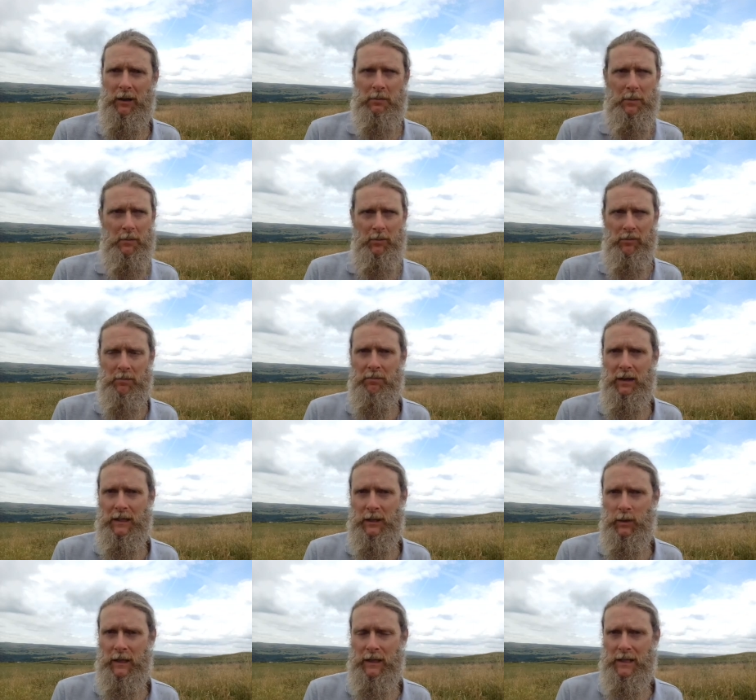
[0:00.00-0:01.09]
I remember in my
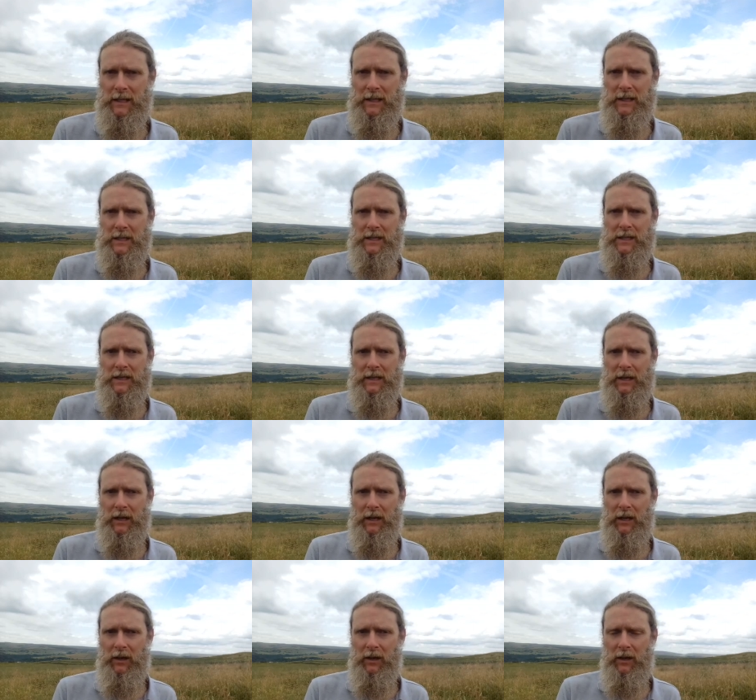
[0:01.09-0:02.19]
twenties,
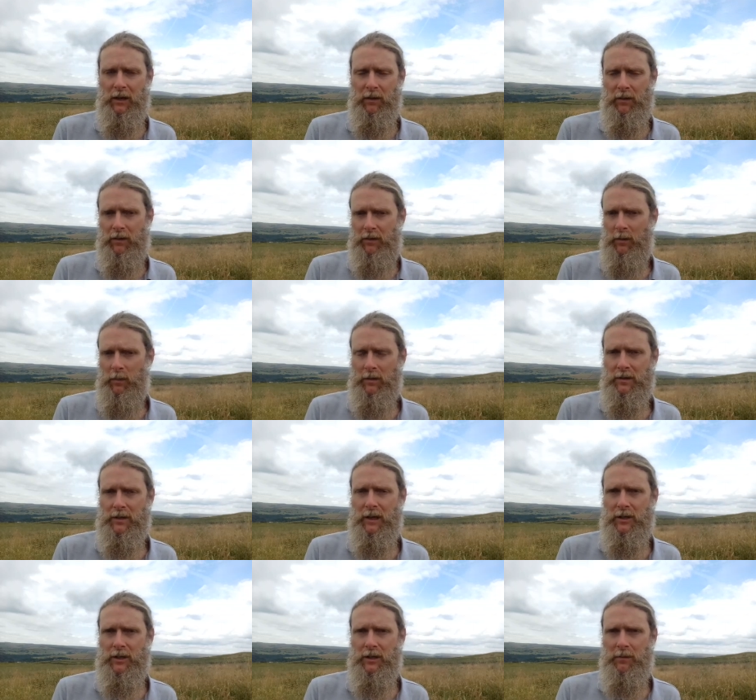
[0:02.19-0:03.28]
someone
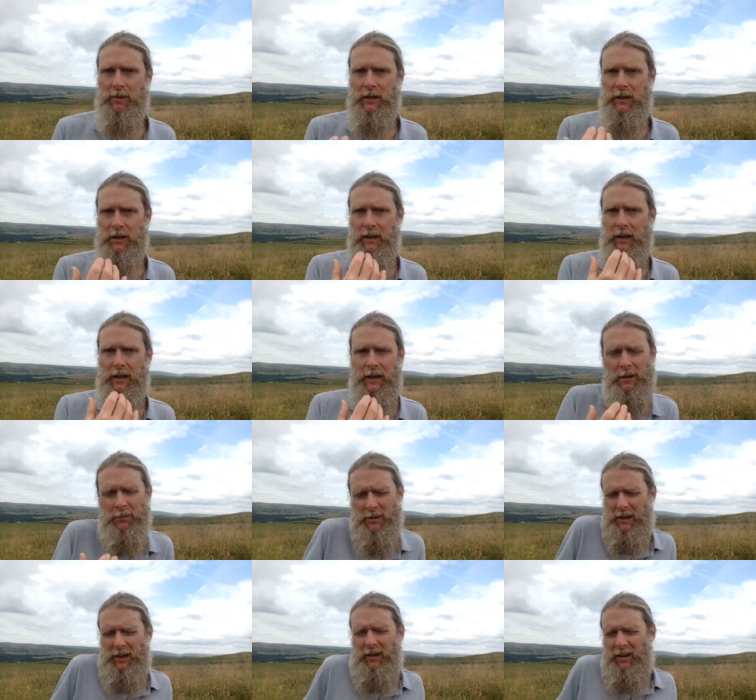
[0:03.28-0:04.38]
touching me, like it
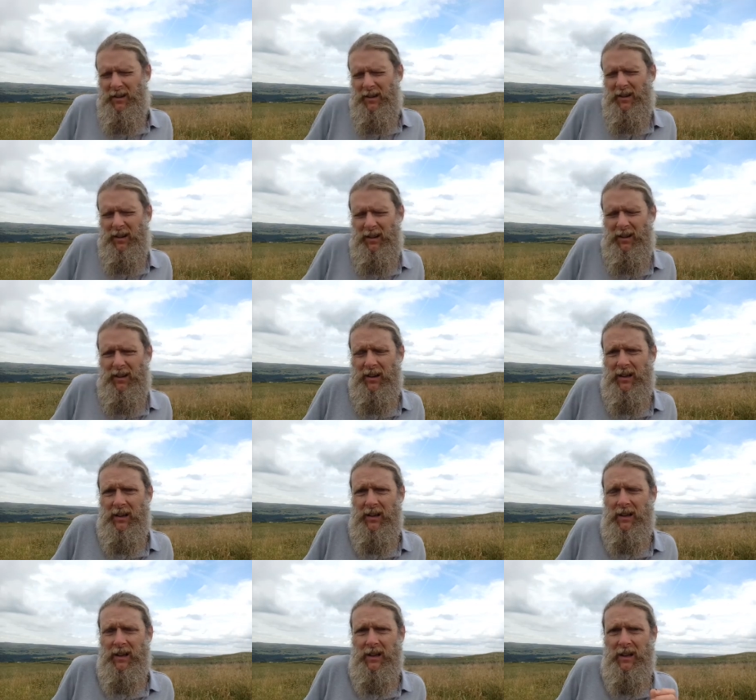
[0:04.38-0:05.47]
was like, ugh.
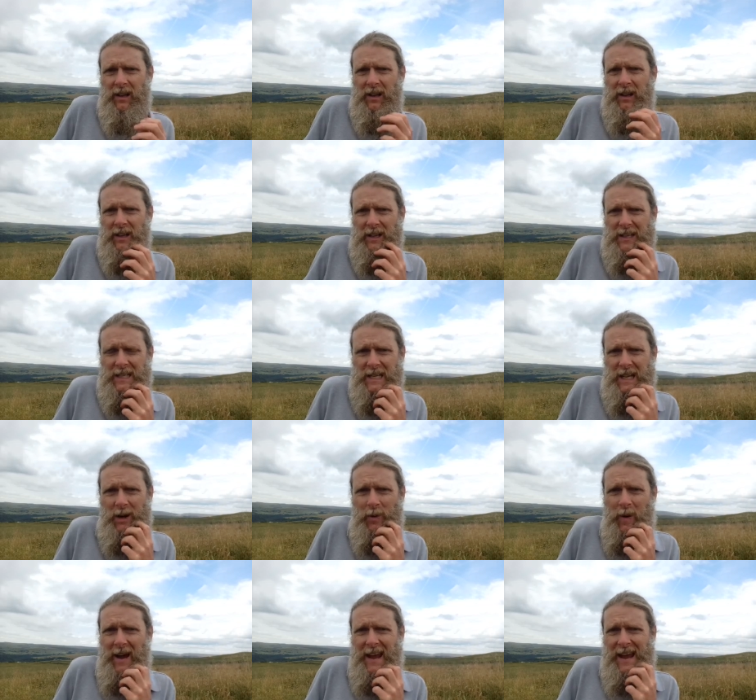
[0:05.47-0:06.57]
Stay
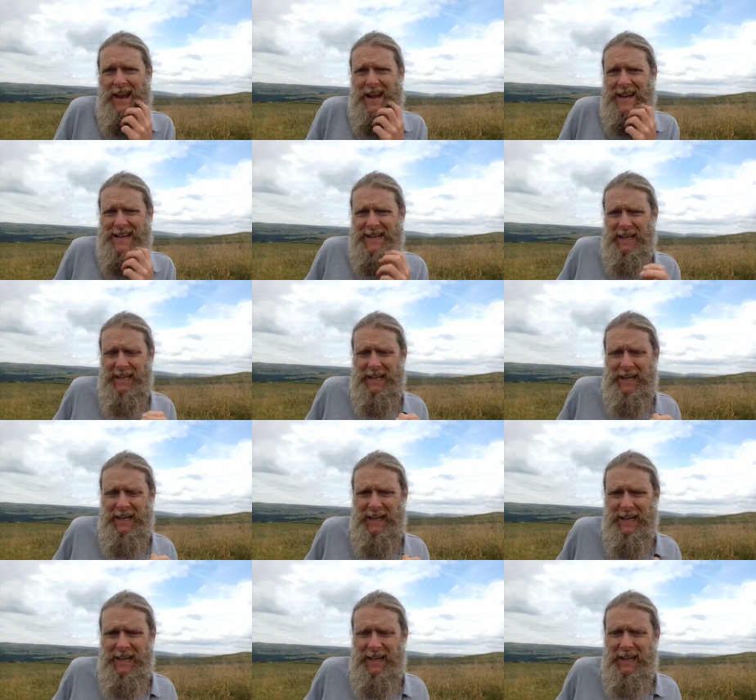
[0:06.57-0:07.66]
away. It's like,
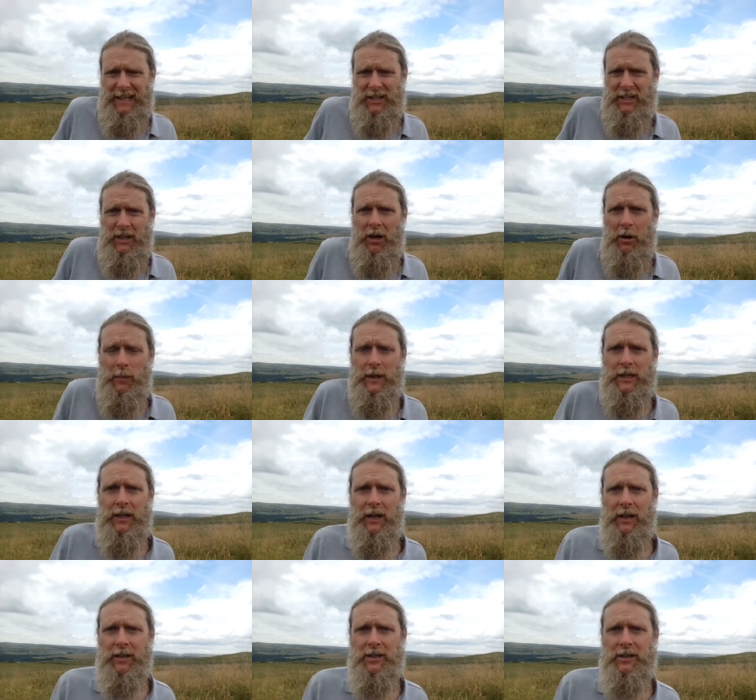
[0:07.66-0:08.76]
I just can't be
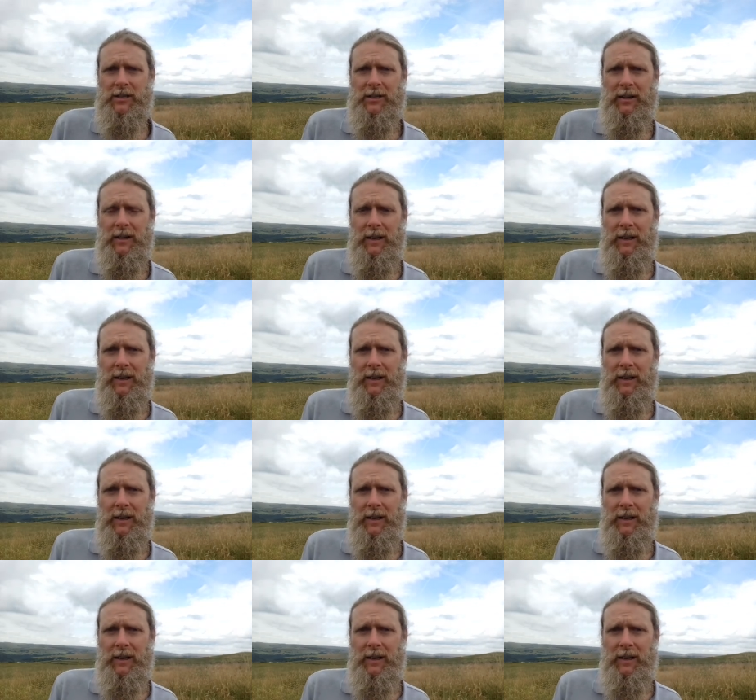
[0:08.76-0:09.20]
touched.